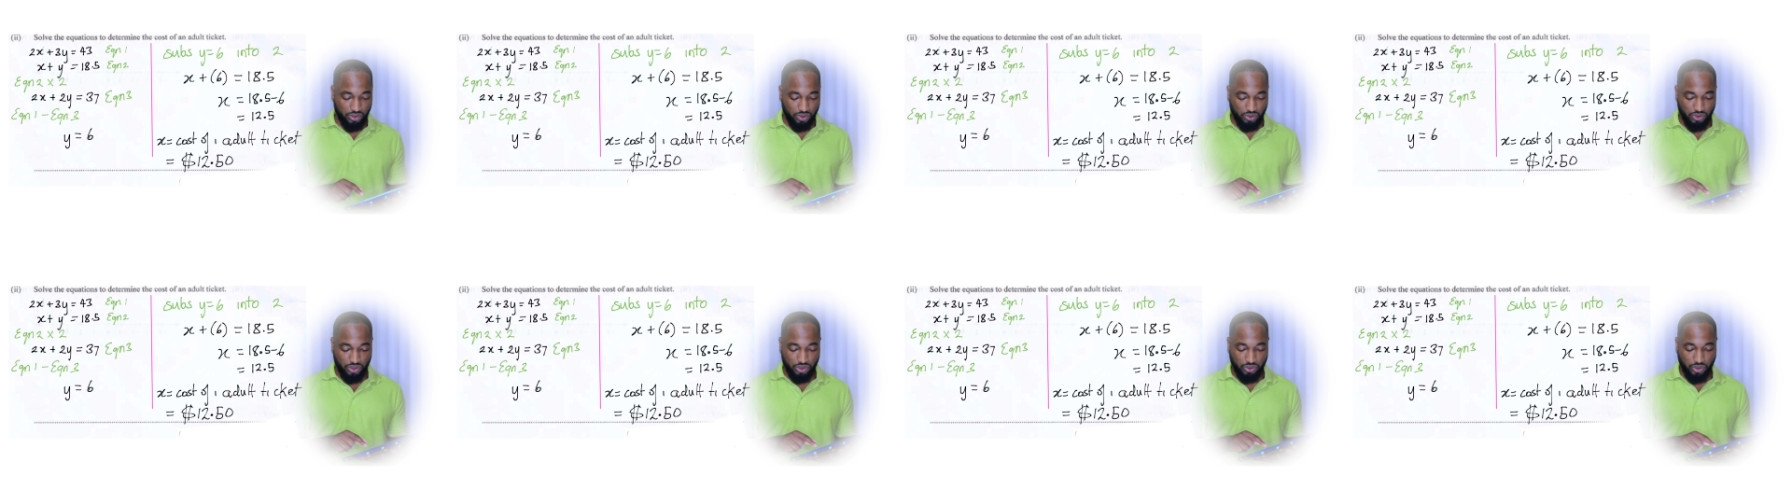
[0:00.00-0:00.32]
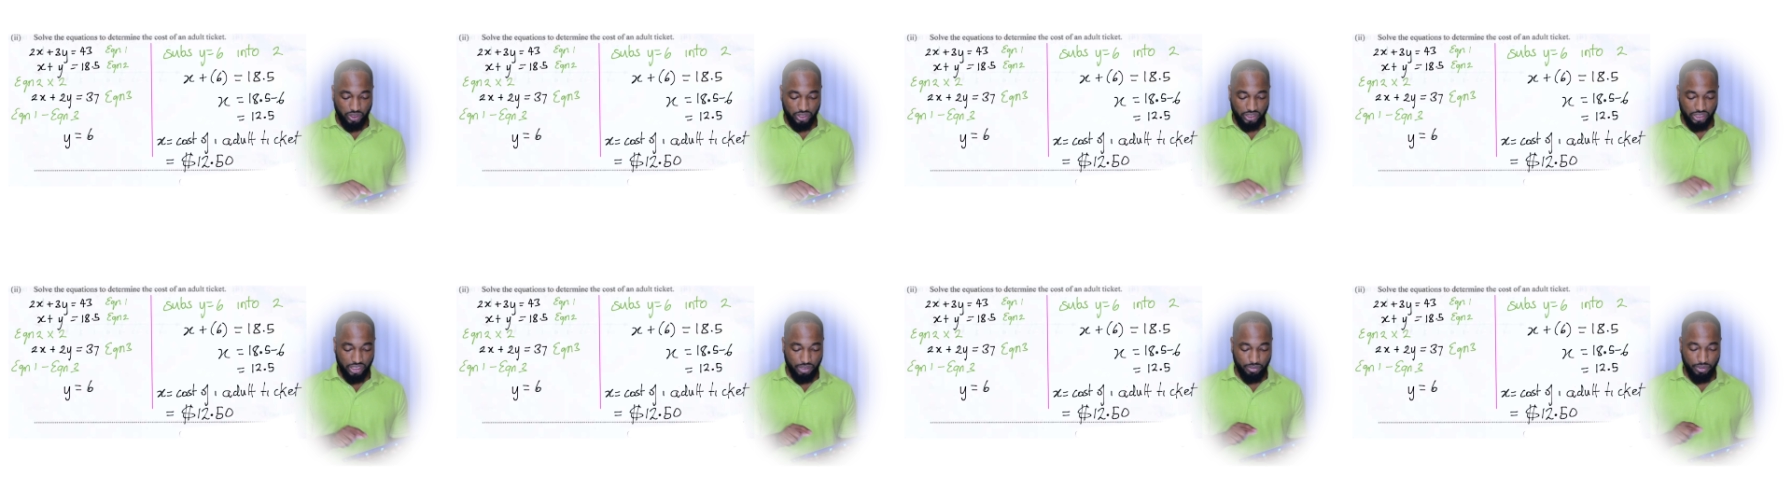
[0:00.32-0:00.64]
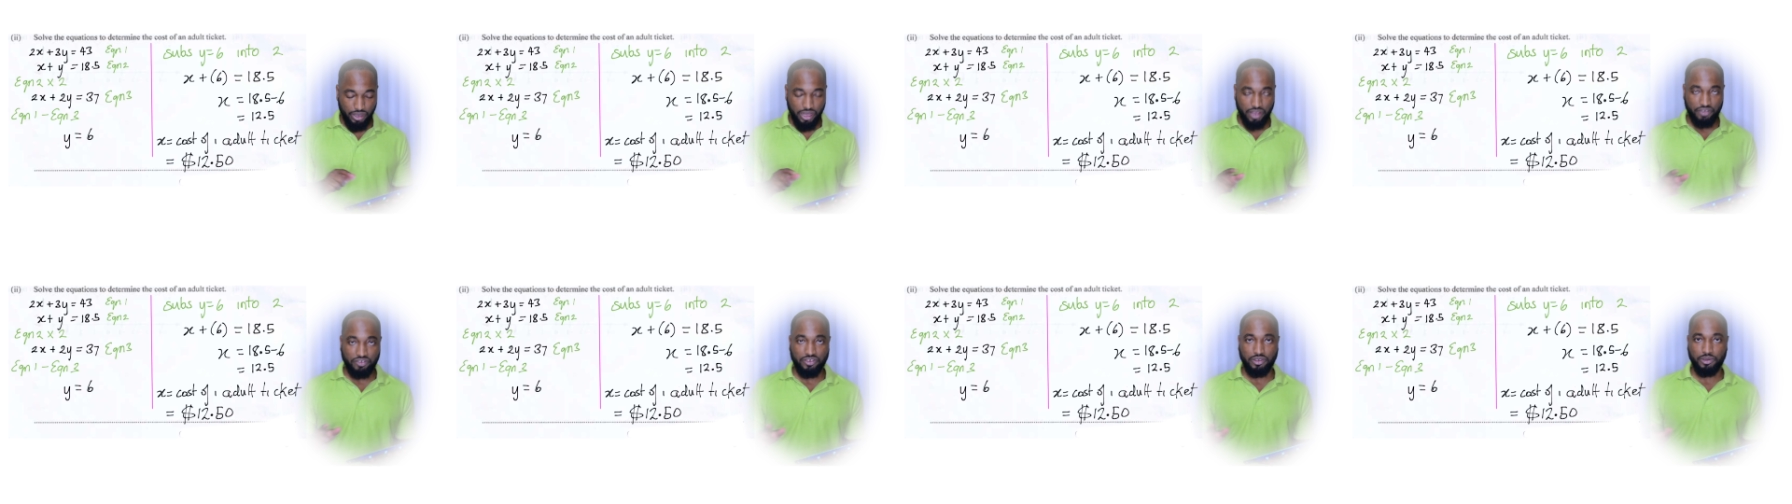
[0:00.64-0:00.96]
So the question
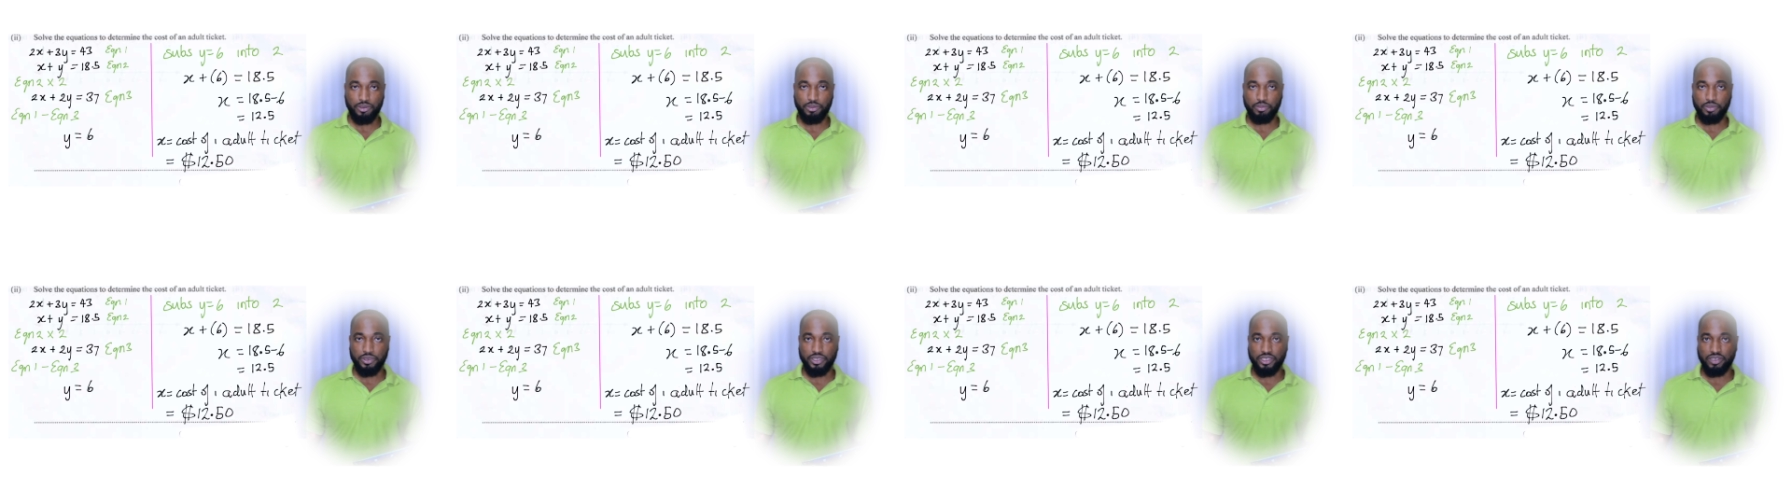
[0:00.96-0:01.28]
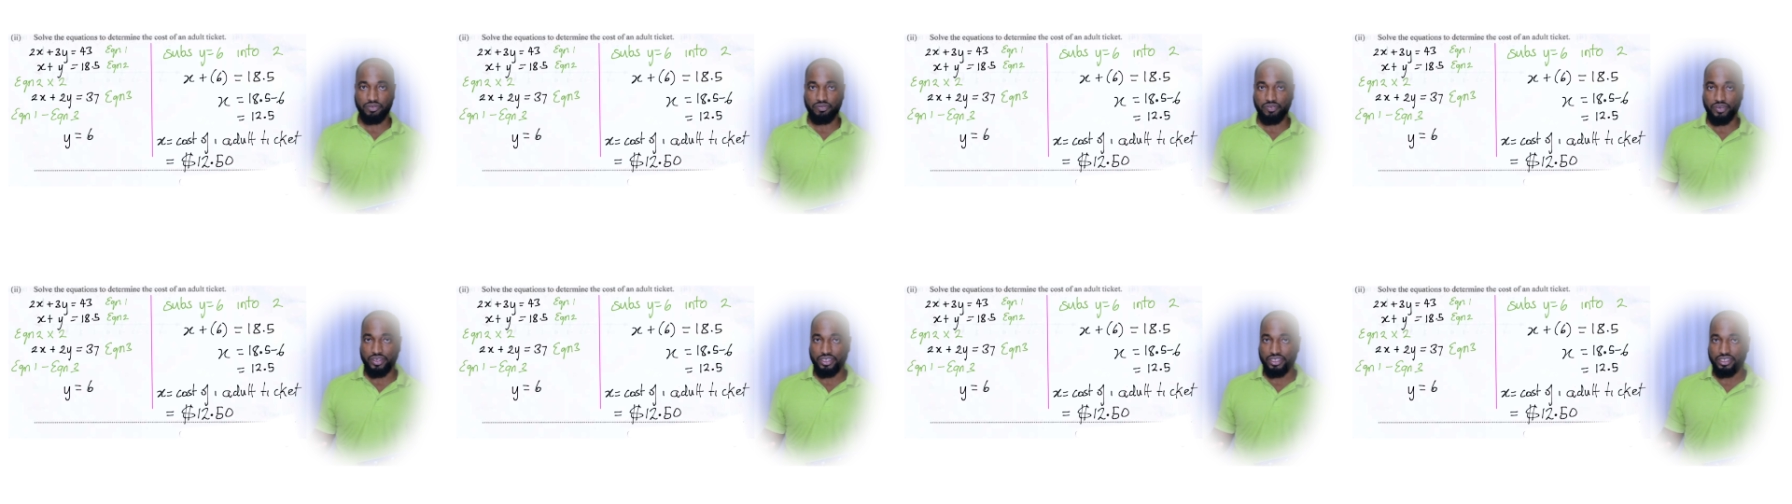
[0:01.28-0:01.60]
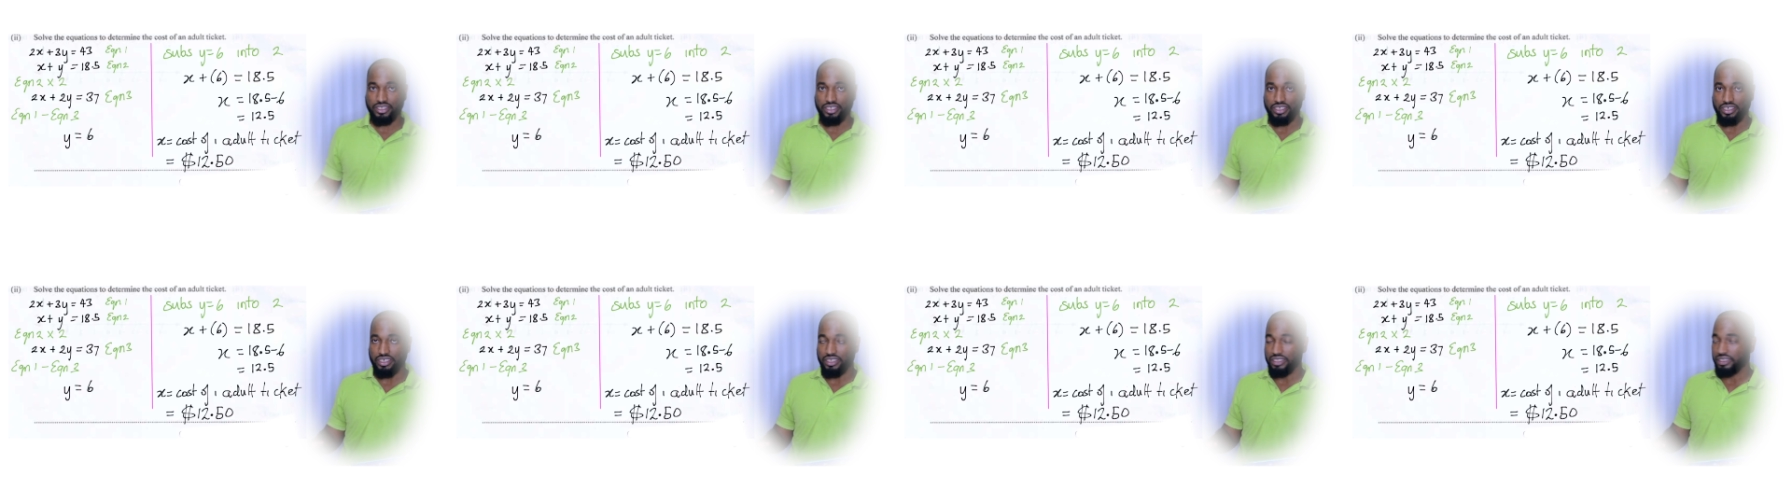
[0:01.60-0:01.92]
may have some
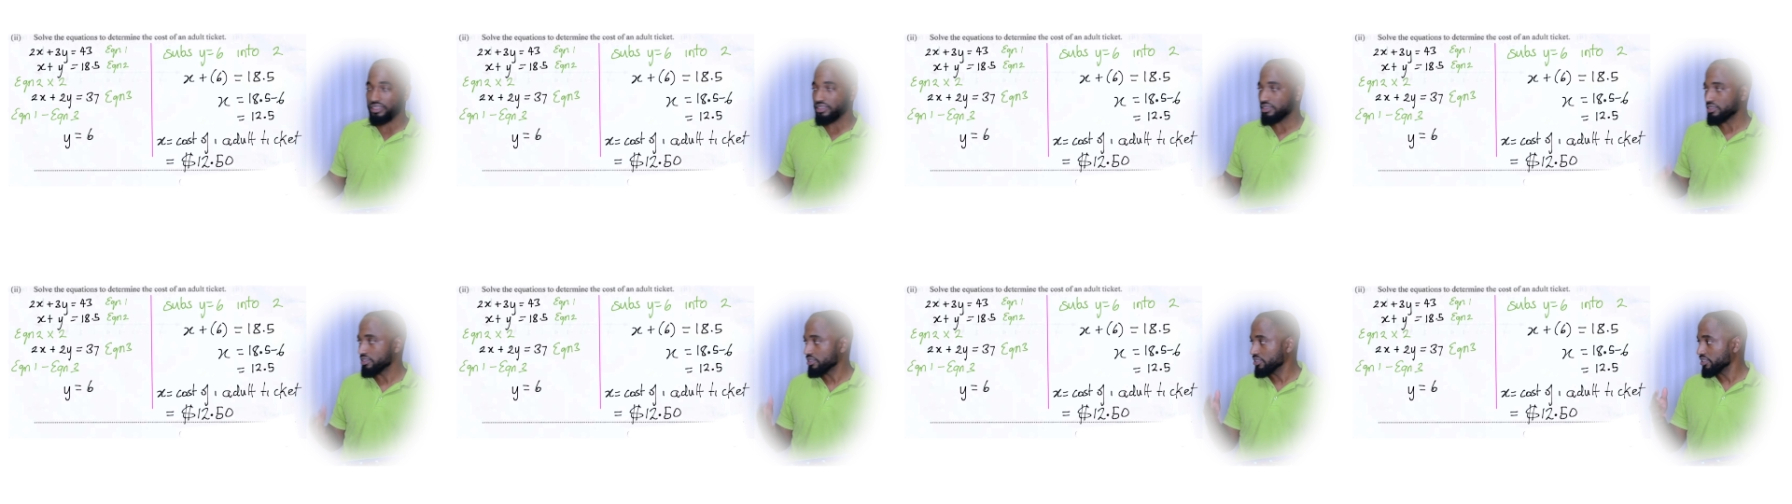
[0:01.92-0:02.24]
specifics in it.